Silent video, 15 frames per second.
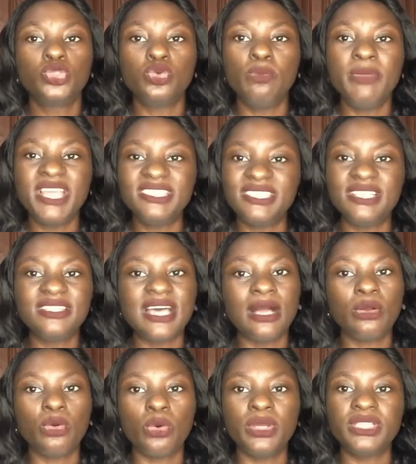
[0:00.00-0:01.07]
to maintain
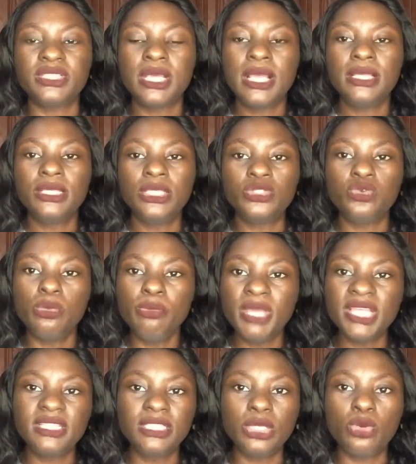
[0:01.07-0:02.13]
that coils. It will
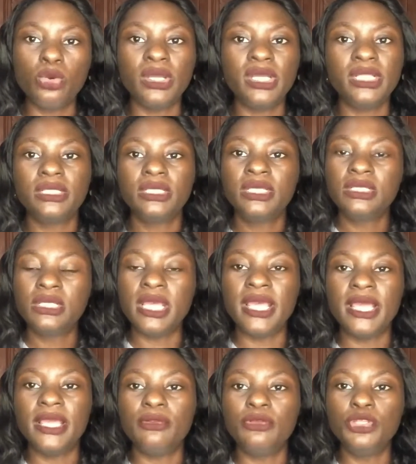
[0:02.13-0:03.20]
make the coil
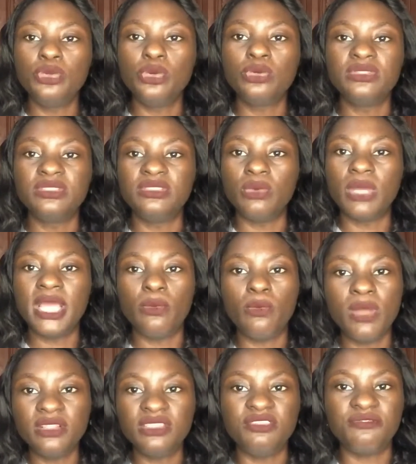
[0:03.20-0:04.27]

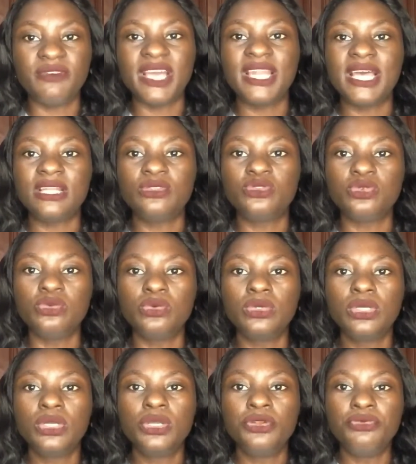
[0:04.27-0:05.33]
well defined, and it
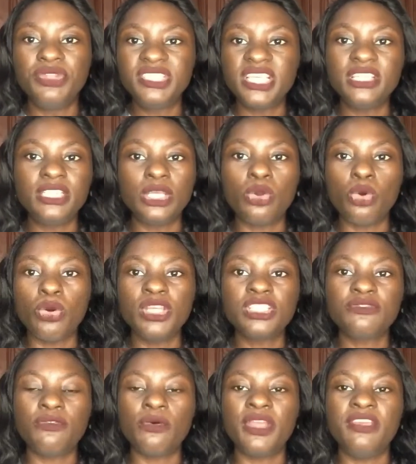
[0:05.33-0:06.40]
will retain the
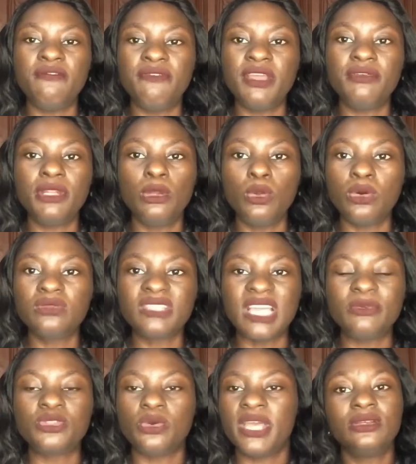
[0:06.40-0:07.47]
coils for a very long
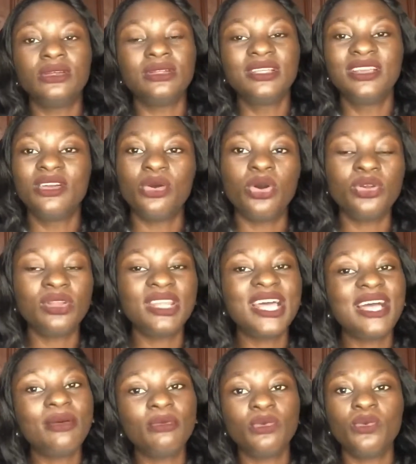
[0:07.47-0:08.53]
time. So
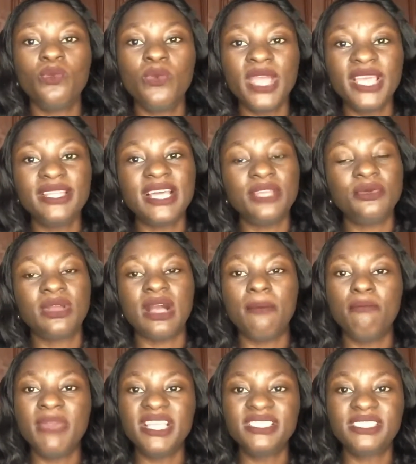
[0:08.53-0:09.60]
another way that you
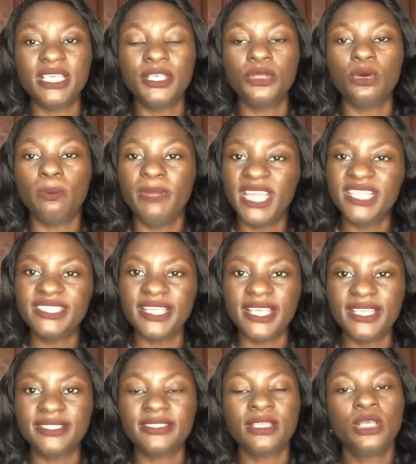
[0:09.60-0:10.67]
can maintain your blend
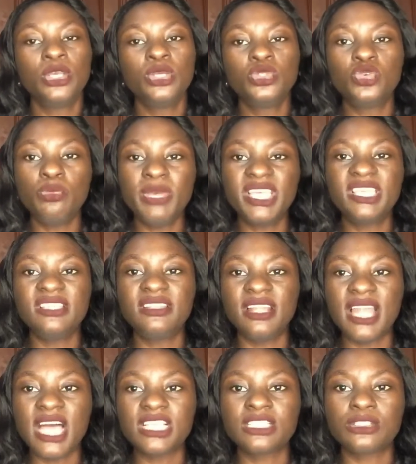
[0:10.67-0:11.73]
air to make it
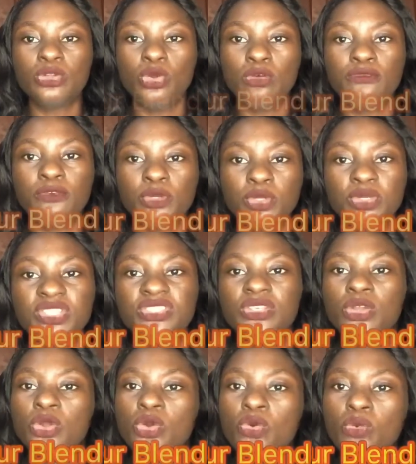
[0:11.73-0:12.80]
last long for you
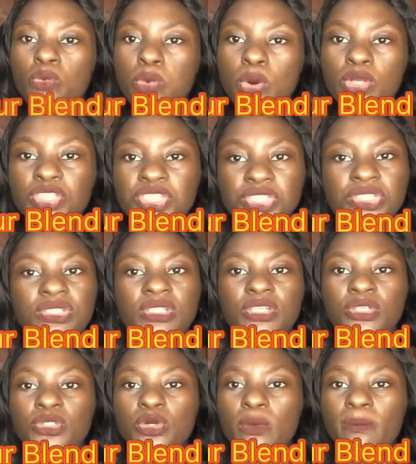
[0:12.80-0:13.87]
is wash
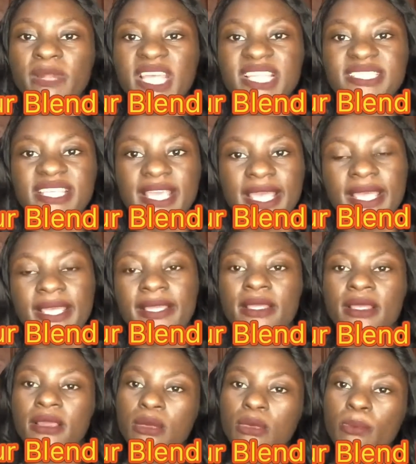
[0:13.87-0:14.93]
your blend air.
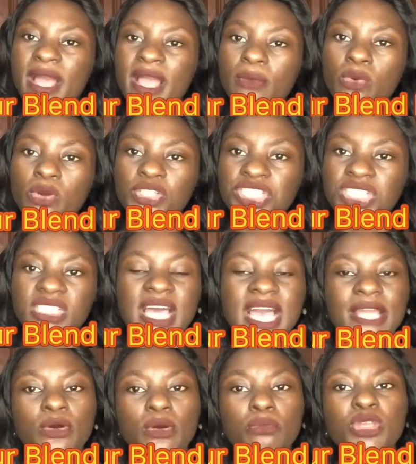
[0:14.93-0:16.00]
By washing,
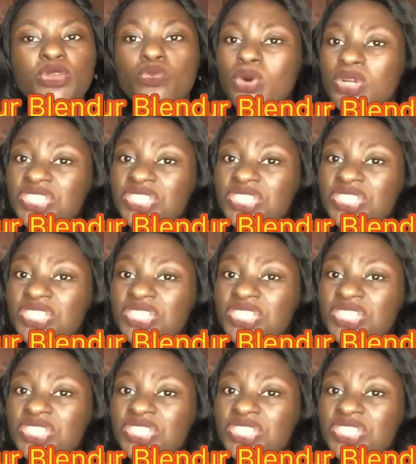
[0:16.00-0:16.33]
I don't mean